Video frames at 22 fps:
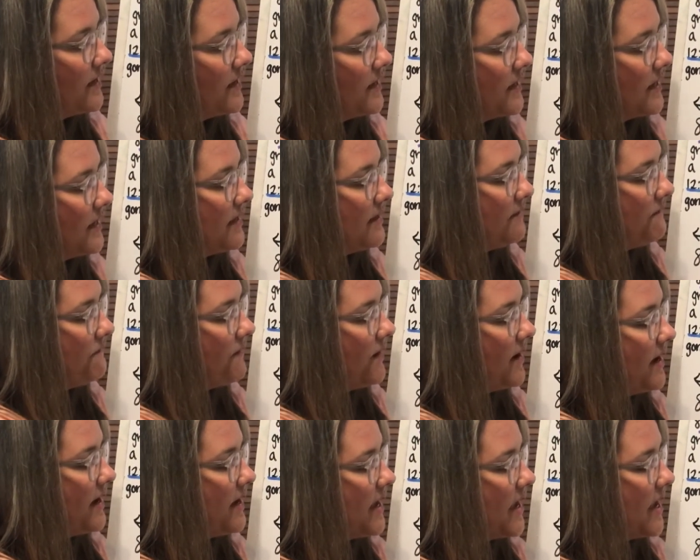If
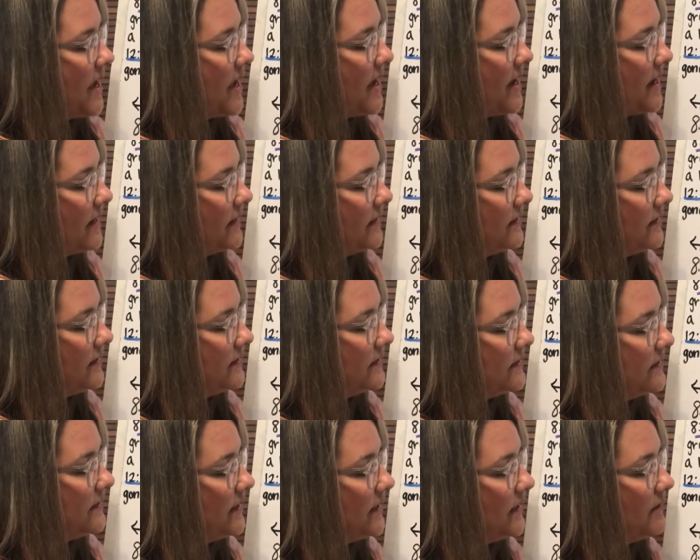I add
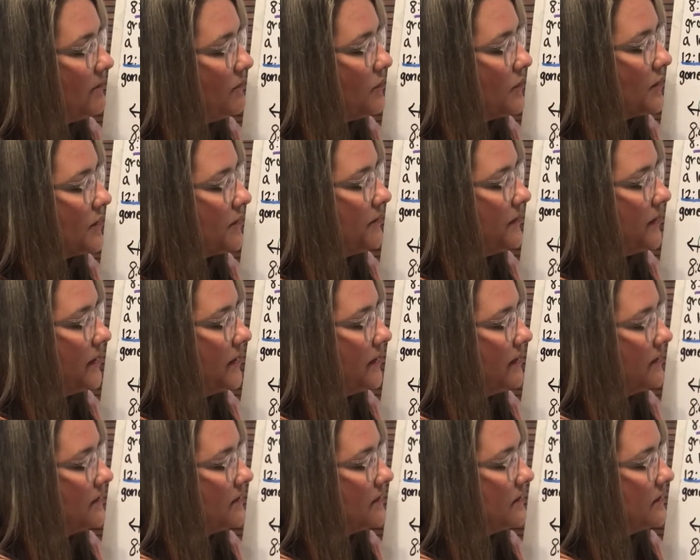10 more
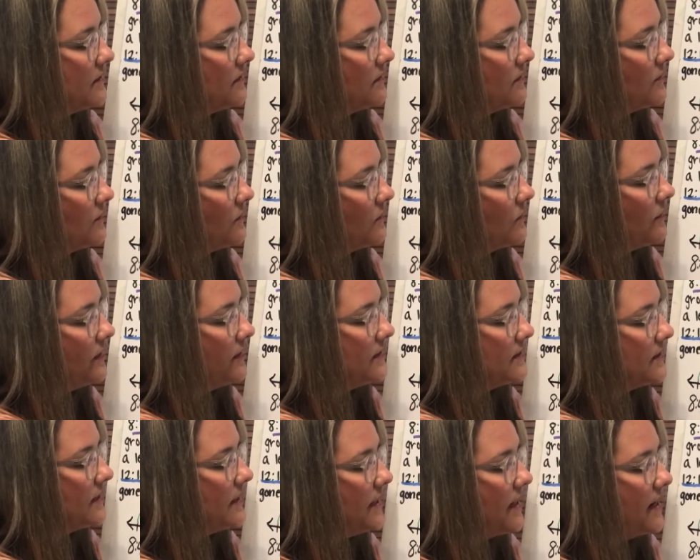minutes, what's
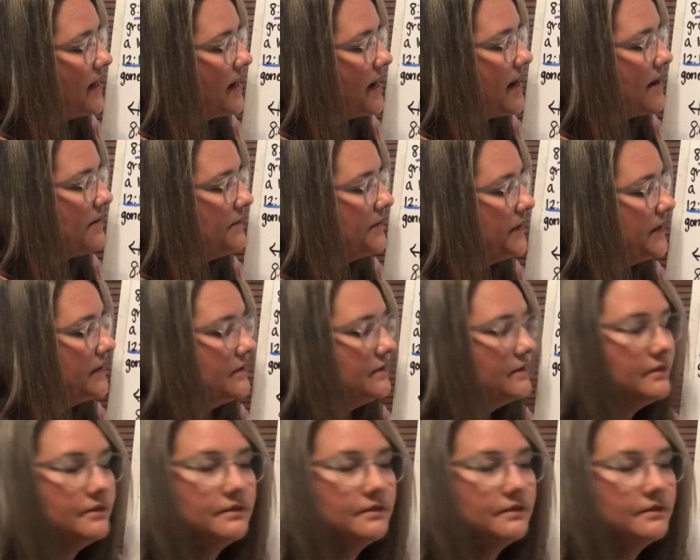going to happen?